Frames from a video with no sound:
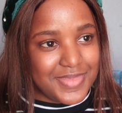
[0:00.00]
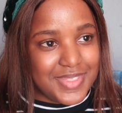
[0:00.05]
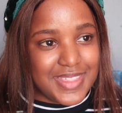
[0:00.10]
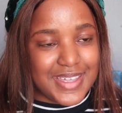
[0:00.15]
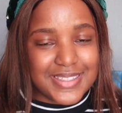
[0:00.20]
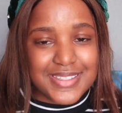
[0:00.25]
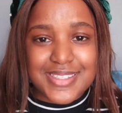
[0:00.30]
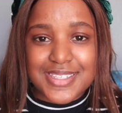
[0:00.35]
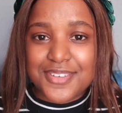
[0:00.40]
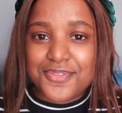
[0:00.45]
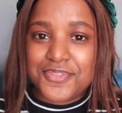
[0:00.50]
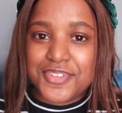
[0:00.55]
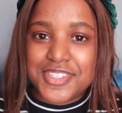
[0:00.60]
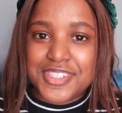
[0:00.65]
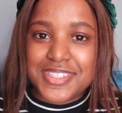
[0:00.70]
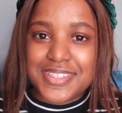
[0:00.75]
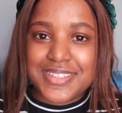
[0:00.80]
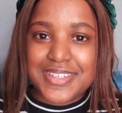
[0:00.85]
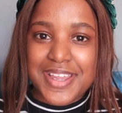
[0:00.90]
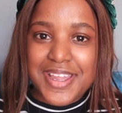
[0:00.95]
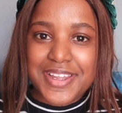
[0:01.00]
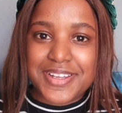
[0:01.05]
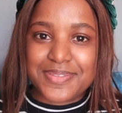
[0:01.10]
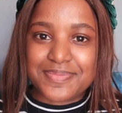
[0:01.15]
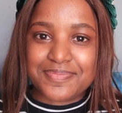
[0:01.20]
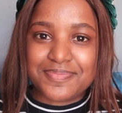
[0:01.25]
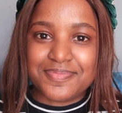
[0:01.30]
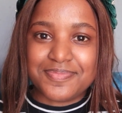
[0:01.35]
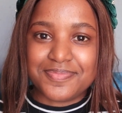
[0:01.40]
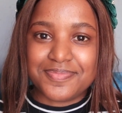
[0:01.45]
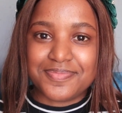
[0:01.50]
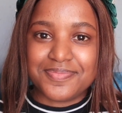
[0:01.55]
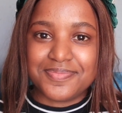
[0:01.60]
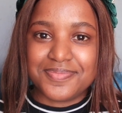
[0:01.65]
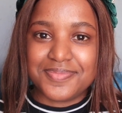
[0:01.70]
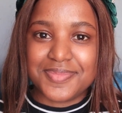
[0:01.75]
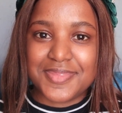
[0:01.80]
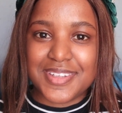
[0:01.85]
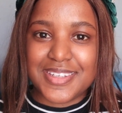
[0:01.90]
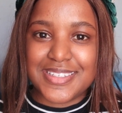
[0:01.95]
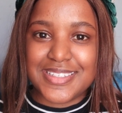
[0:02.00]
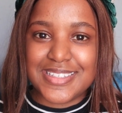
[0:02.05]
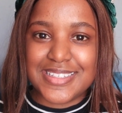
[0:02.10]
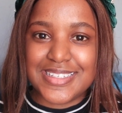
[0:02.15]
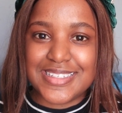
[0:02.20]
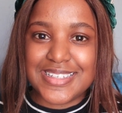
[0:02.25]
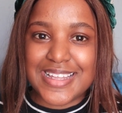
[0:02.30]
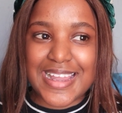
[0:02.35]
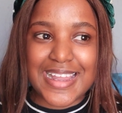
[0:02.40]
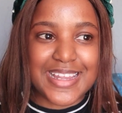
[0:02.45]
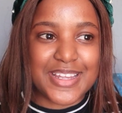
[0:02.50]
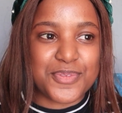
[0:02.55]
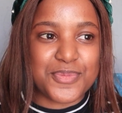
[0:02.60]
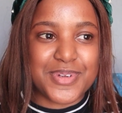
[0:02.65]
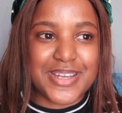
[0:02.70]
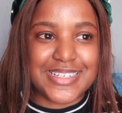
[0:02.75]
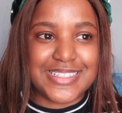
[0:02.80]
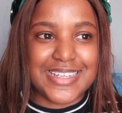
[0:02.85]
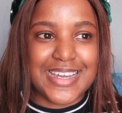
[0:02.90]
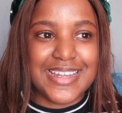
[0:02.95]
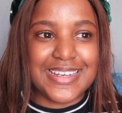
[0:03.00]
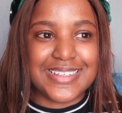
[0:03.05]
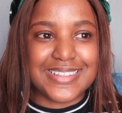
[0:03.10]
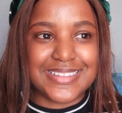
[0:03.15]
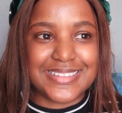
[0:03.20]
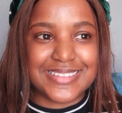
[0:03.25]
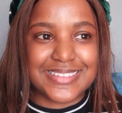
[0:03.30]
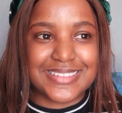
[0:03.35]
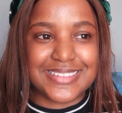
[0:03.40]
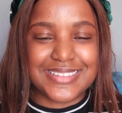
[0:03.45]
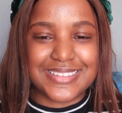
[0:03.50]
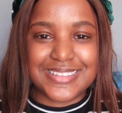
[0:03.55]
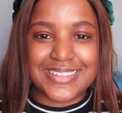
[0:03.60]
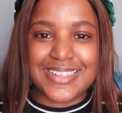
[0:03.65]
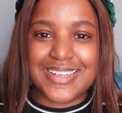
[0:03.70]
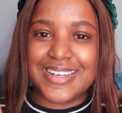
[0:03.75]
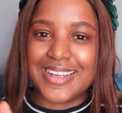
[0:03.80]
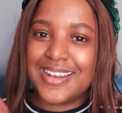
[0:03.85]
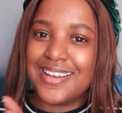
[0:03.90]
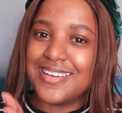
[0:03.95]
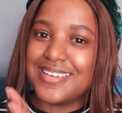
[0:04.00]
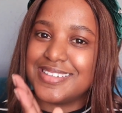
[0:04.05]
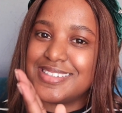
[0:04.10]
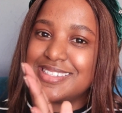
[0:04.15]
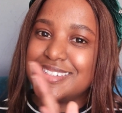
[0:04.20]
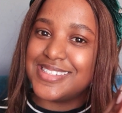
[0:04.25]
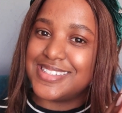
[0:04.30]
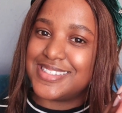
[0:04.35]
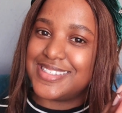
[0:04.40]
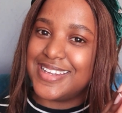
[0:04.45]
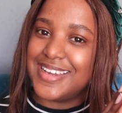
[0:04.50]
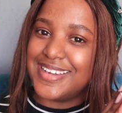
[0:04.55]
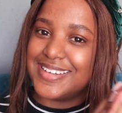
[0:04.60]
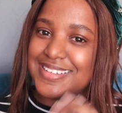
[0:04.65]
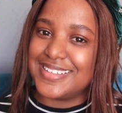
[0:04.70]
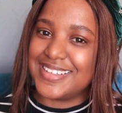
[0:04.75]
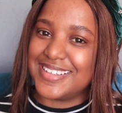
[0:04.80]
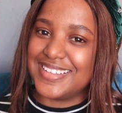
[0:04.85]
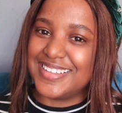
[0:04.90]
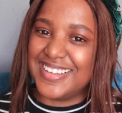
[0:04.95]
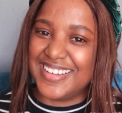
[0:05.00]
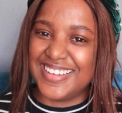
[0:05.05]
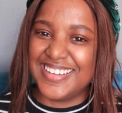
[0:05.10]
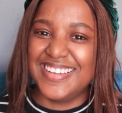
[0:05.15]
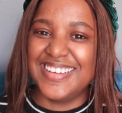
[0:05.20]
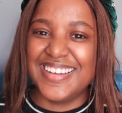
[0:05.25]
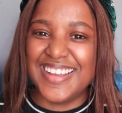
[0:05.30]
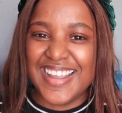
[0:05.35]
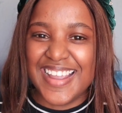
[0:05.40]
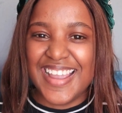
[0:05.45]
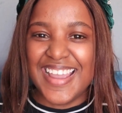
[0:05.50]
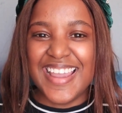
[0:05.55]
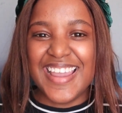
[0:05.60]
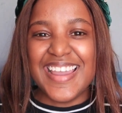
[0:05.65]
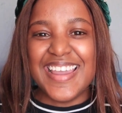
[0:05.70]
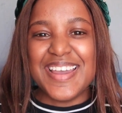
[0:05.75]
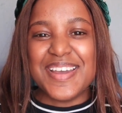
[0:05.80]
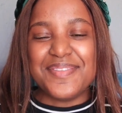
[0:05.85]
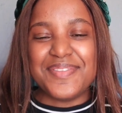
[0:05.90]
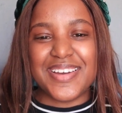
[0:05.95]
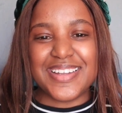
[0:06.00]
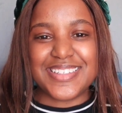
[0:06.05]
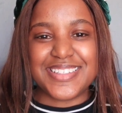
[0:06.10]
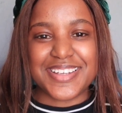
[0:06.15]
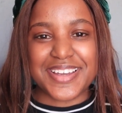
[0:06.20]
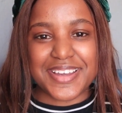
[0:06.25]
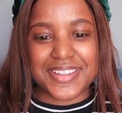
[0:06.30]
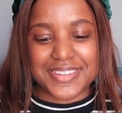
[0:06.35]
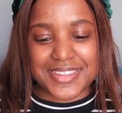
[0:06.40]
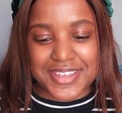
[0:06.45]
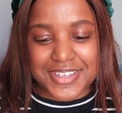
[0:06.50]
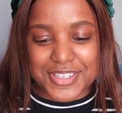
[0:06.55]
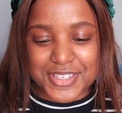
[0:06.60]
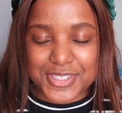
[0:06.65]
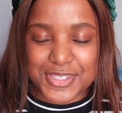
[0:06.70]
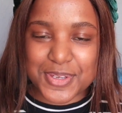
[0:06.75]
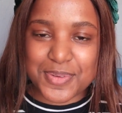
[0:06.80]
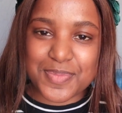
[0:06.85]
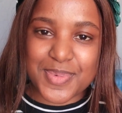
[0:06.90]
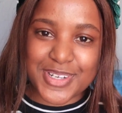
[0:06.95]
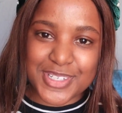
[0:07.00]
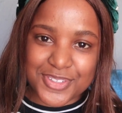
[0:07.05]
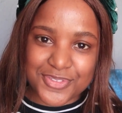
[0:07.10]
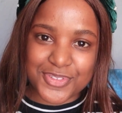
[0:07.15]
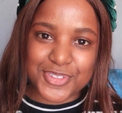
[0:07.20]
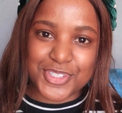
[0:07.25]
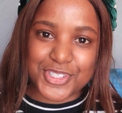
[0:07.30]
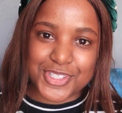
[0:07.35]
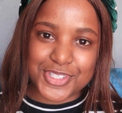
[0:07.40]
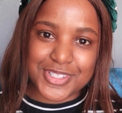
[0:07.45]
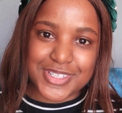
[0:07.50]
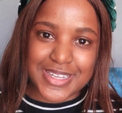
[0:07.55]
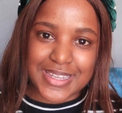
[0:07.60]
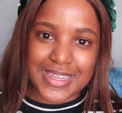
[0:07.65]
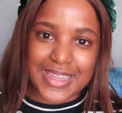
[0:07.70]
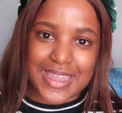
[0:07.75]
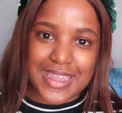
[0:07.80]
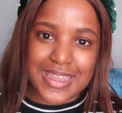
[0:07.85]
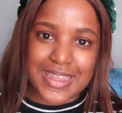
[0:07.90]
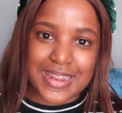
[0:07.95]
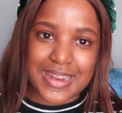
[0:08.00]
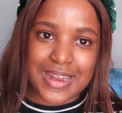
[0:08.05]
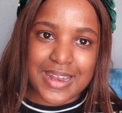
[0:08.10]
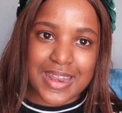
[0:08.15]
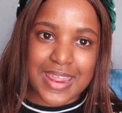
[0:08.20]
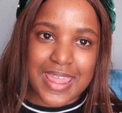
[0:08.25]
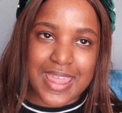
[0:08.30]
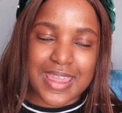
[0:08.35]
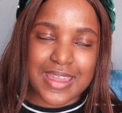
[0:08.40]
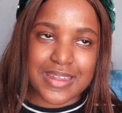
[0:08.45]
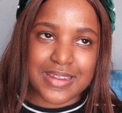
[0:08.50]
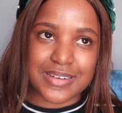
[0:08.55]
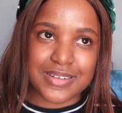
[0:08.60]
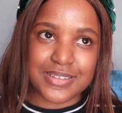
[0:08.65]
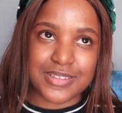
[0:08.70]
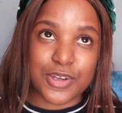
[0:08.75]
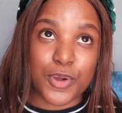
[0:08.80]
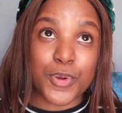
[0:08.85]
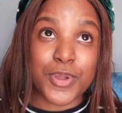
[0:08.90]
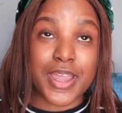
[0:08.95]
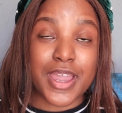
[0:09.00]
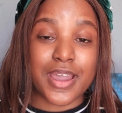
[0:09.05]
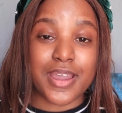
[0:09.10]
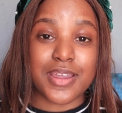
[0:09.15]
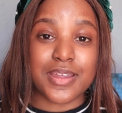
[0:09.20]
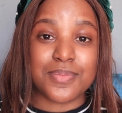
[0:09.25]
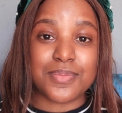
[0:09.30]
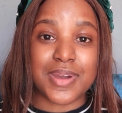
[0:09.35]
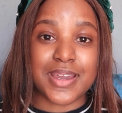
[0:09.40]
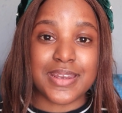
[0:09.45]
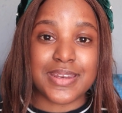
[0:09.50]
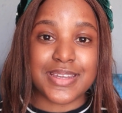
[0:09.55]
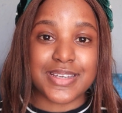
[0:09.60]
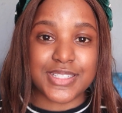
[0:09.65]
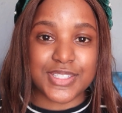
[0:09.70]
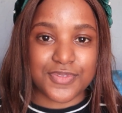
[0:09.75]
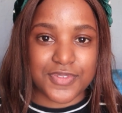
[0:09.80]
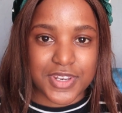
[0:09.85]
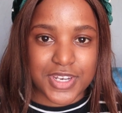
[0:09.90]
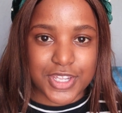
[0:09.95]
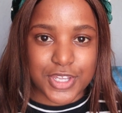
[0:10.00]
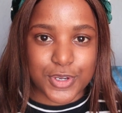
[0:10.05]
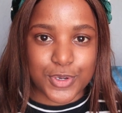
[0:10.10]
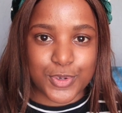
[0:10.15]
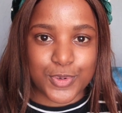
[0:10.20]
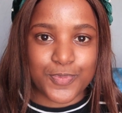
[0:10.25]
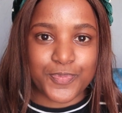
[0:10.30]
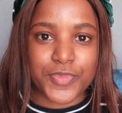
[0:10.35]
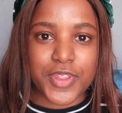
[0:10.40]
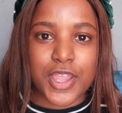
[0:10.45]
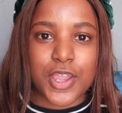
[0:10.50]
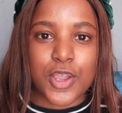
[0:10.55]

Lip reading: that's it for today. Like, we are done. Class is done. But yeah, thank you so much for tuning in. And oh yeah, in my next video